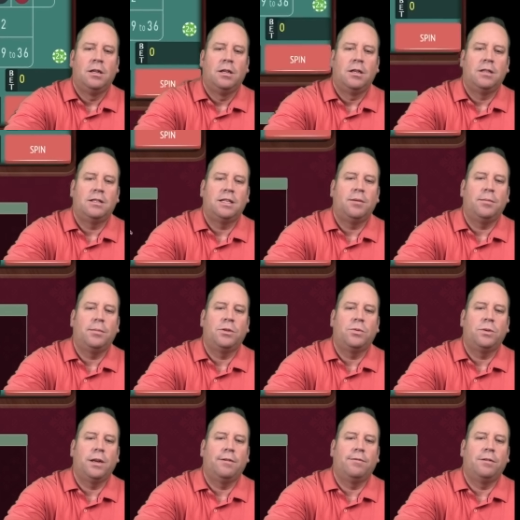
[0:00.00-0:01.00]
Let's see how much
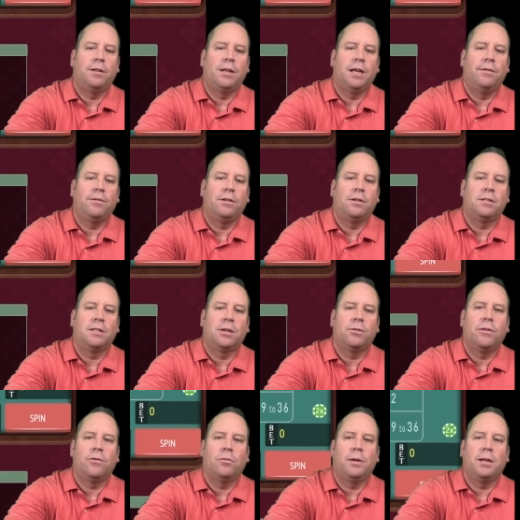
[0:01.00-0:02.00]
we have left. Looks like we
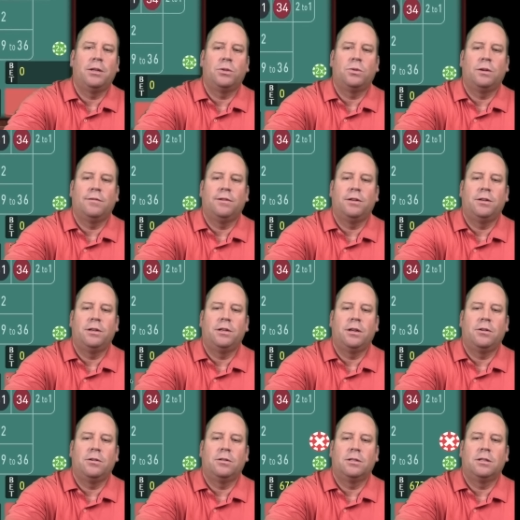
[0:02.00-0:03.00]
have about twelve hundred
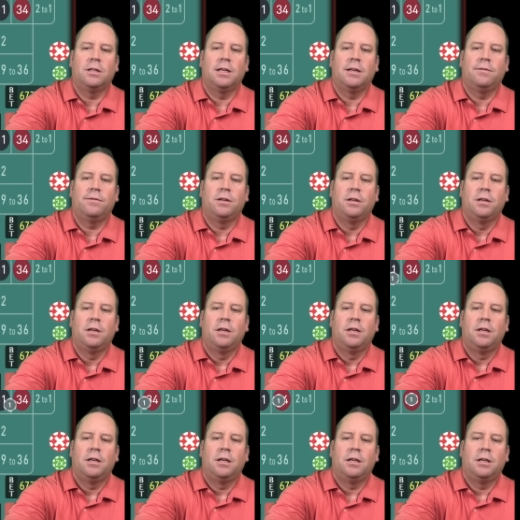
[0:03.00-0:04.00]
dollars left.
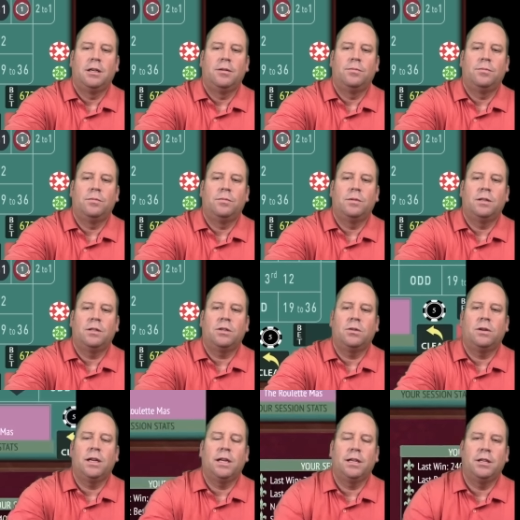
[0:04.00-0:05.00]
Um, let's go
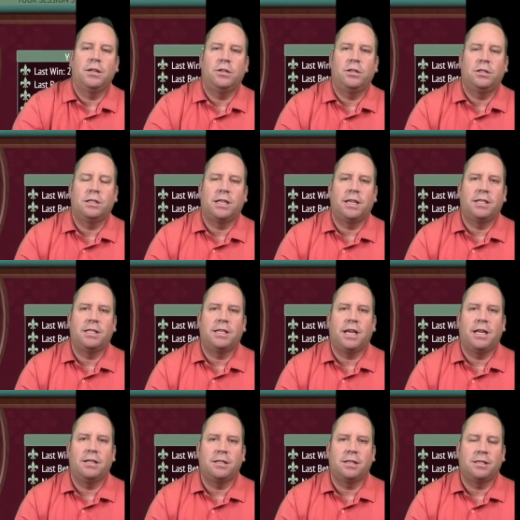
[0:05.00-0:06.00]
ahead and just stay
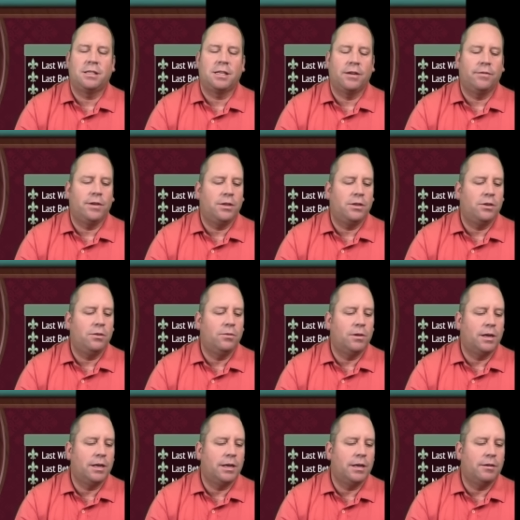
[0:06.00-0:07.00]
at six seventy two
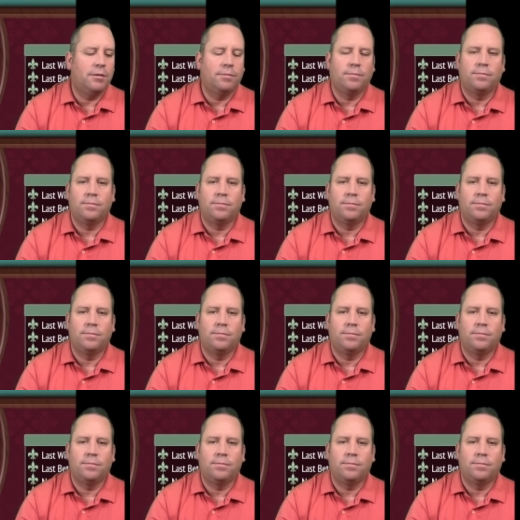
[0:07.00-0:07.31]
right now.